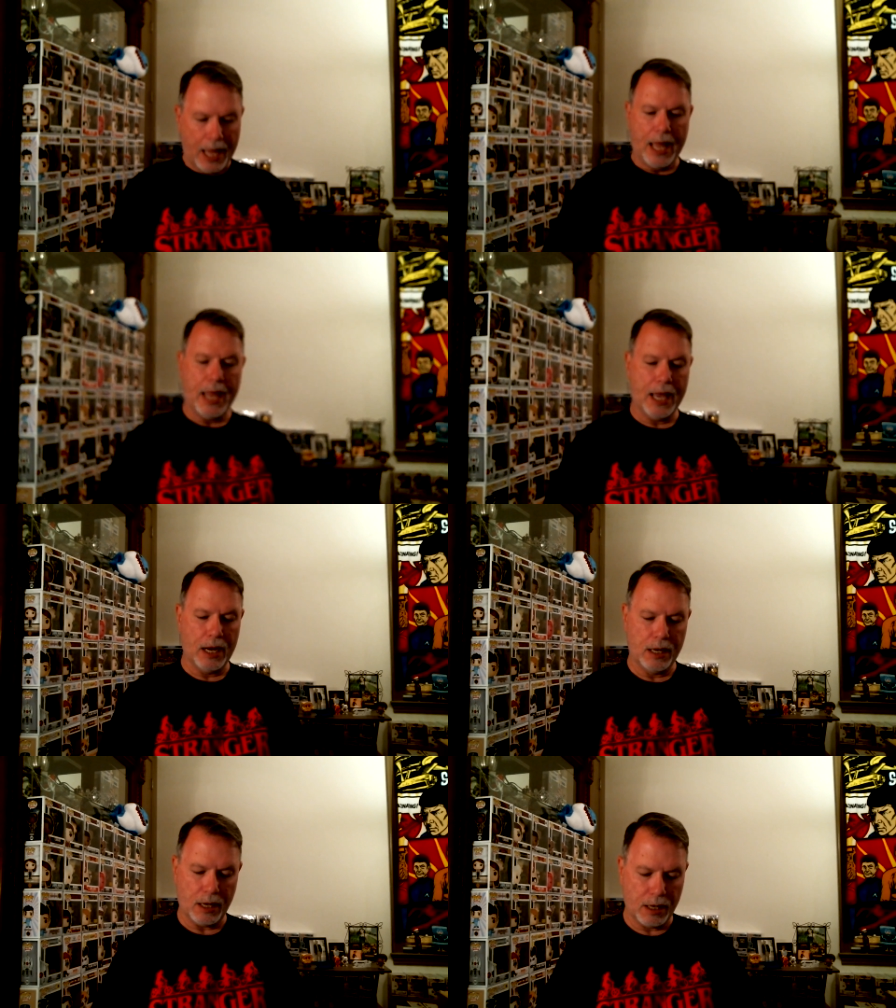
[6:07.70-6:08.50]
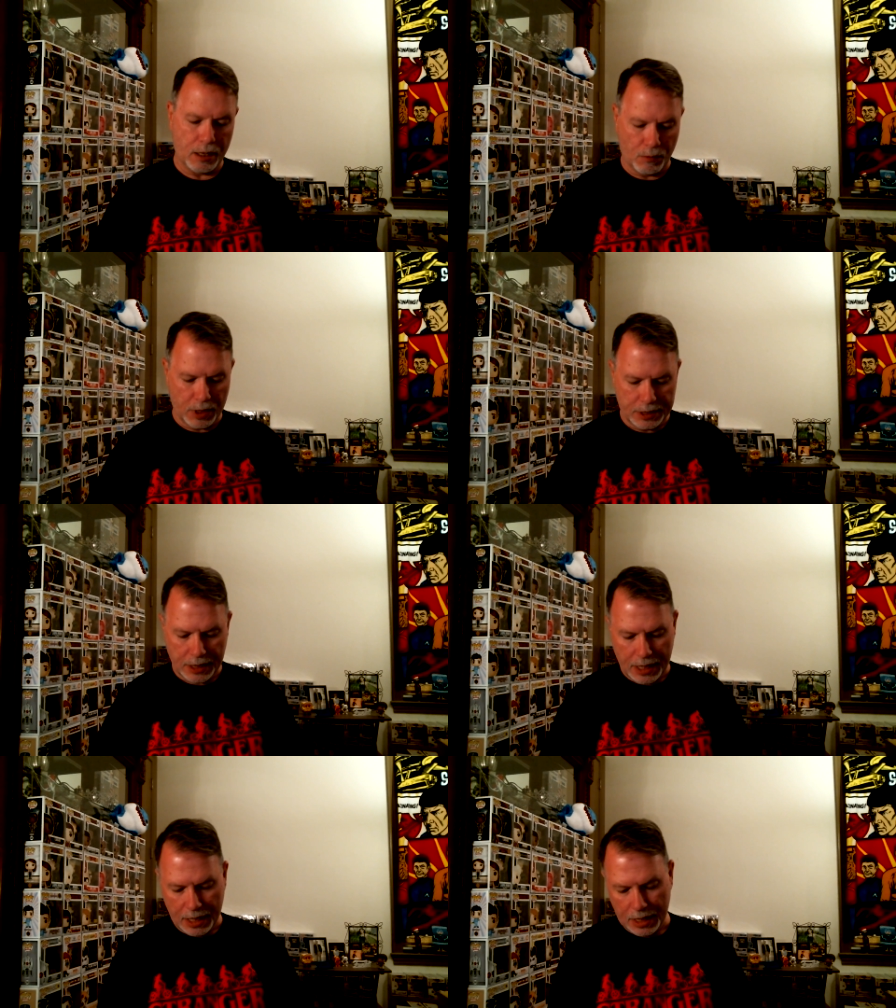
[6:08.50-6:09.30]
and uh, once
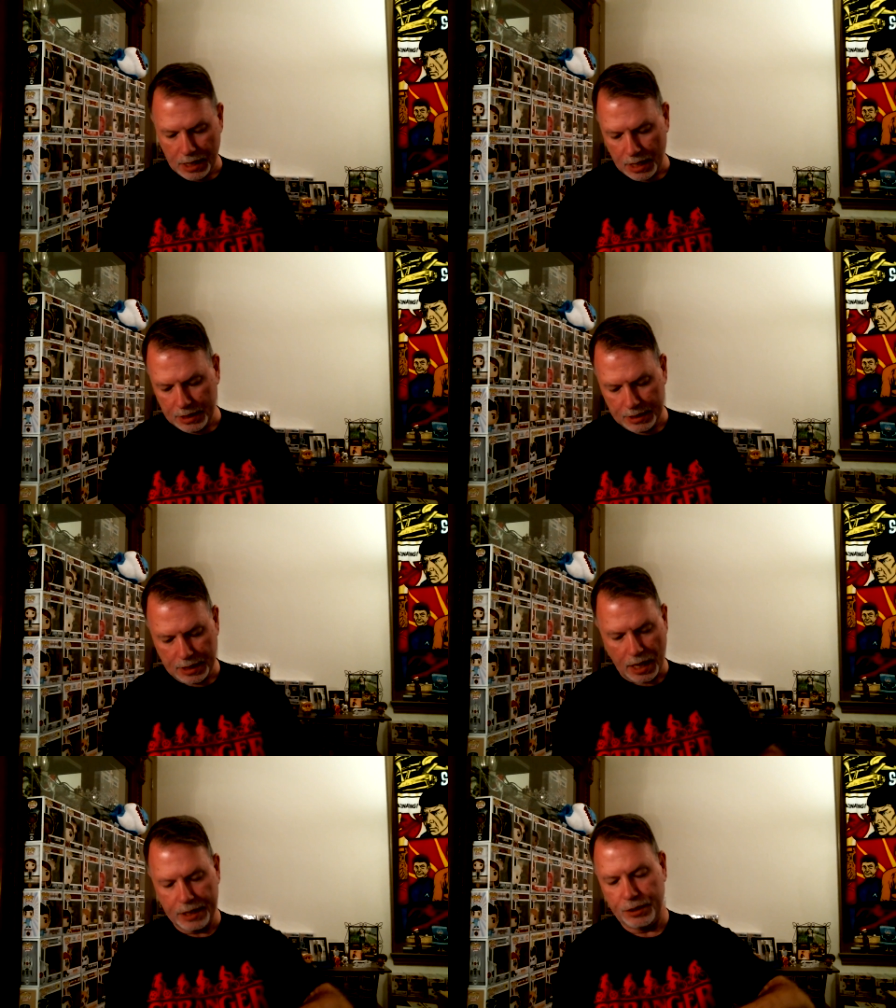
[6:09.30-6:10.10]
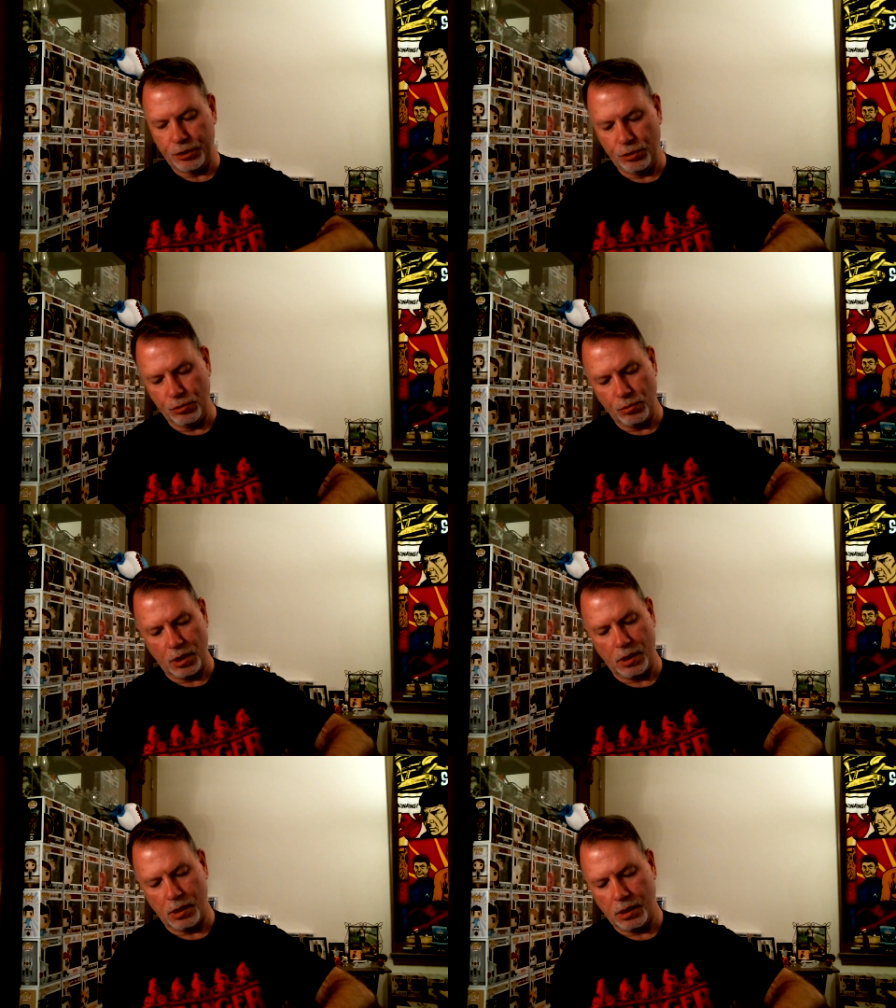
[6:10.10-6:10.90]
again, I decided to
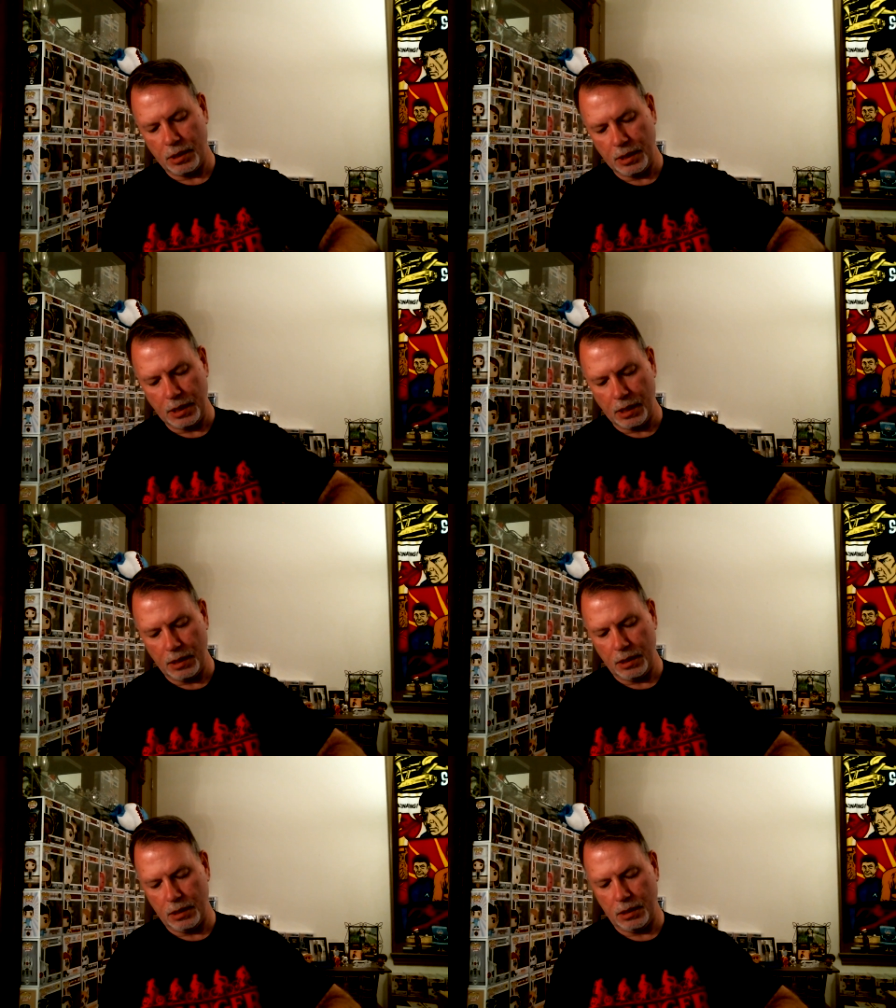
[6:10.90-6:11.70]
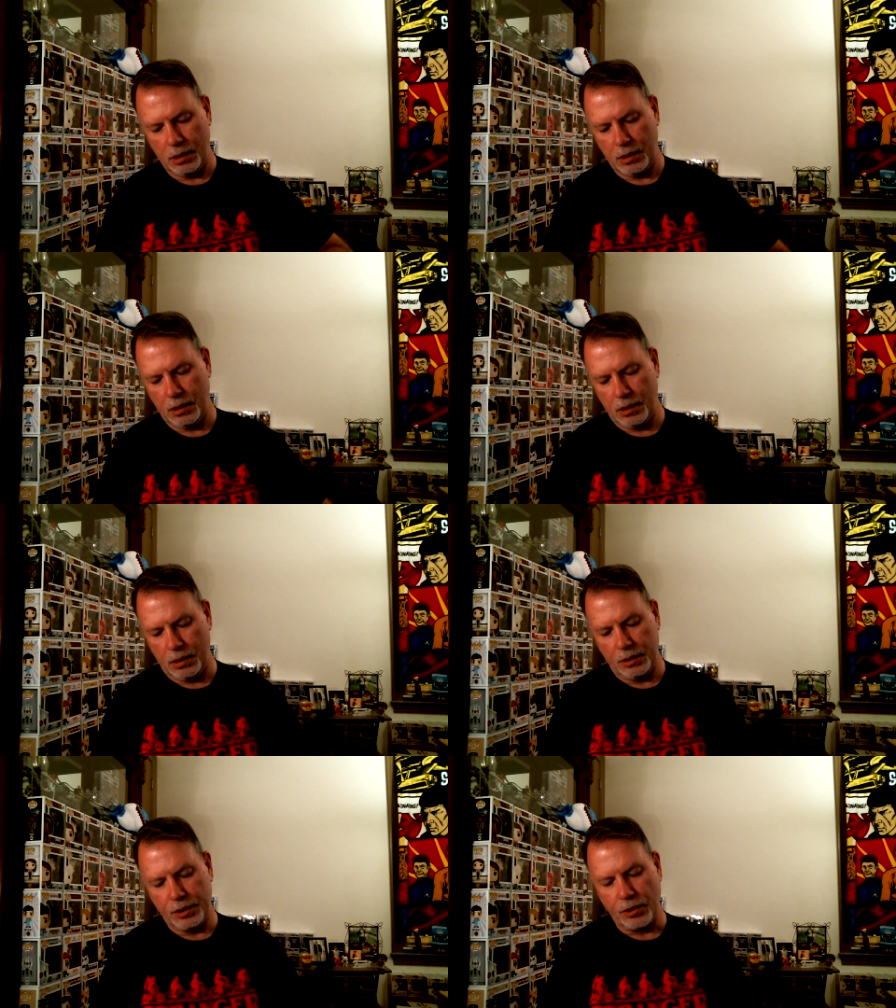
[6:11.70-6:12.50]
uh,
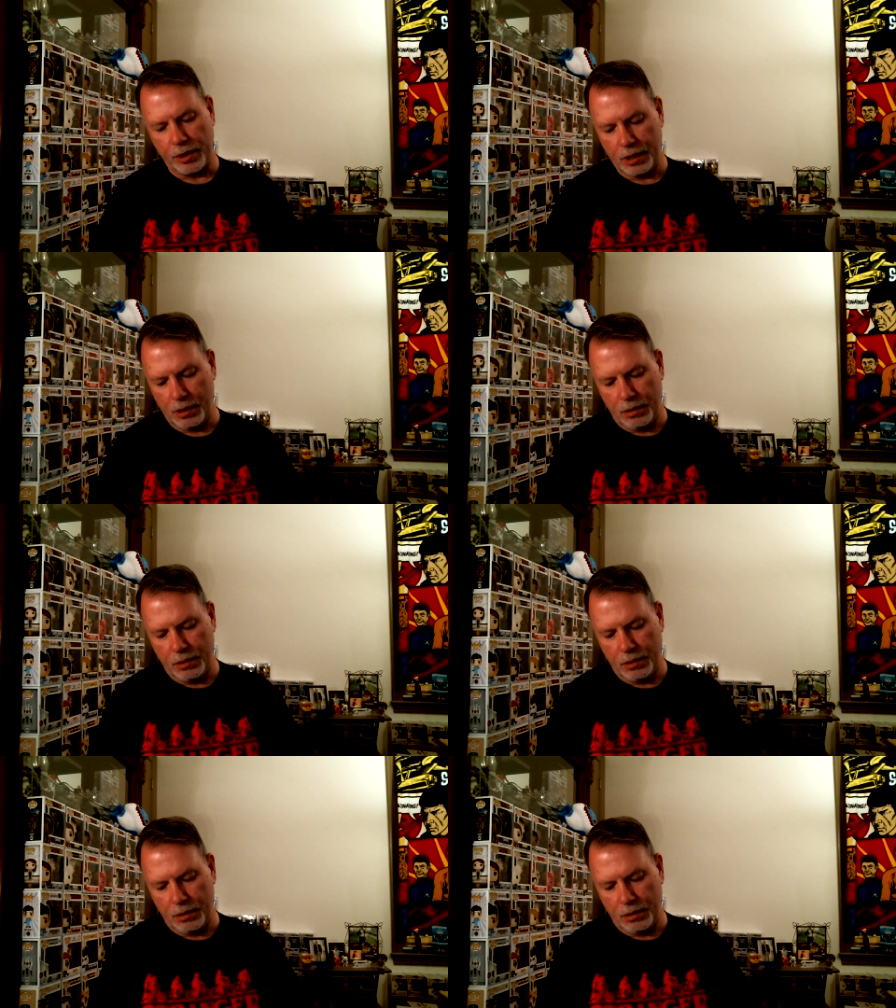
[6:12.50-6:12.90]
start.